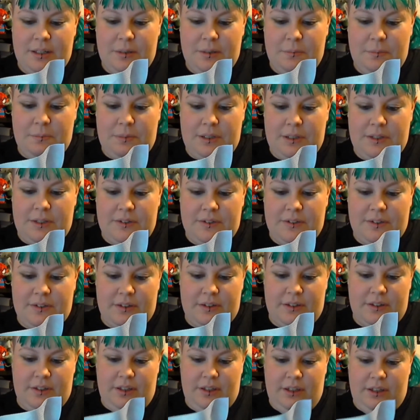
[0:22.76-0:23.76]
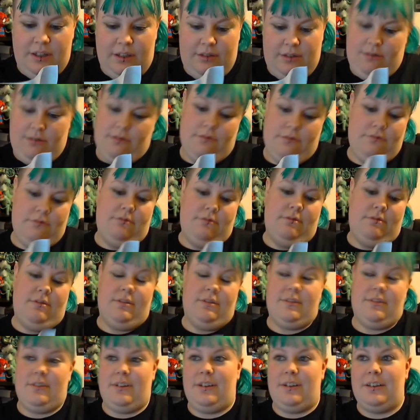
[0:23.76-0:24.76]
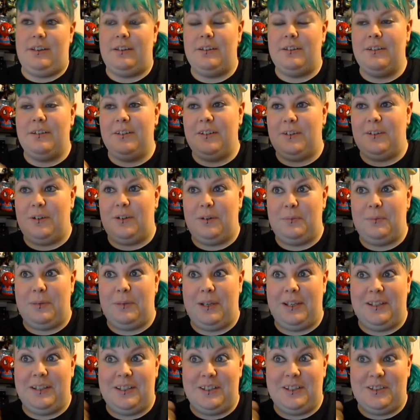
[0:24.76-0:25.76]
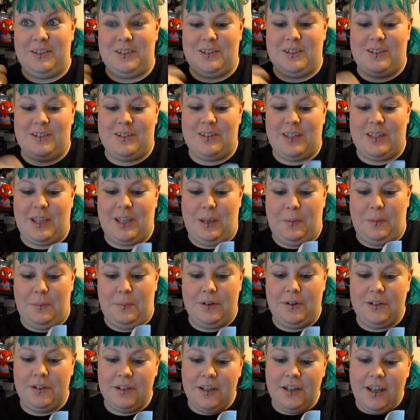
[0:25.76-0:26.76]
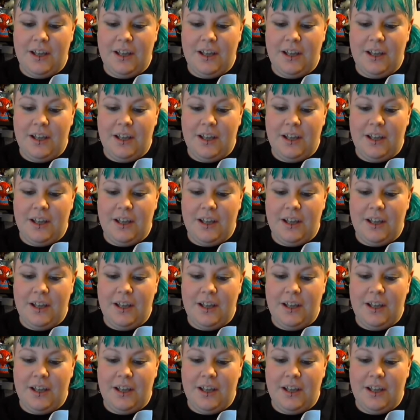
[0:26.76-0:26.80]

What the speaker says: Basically, so I not pay attention to the camera.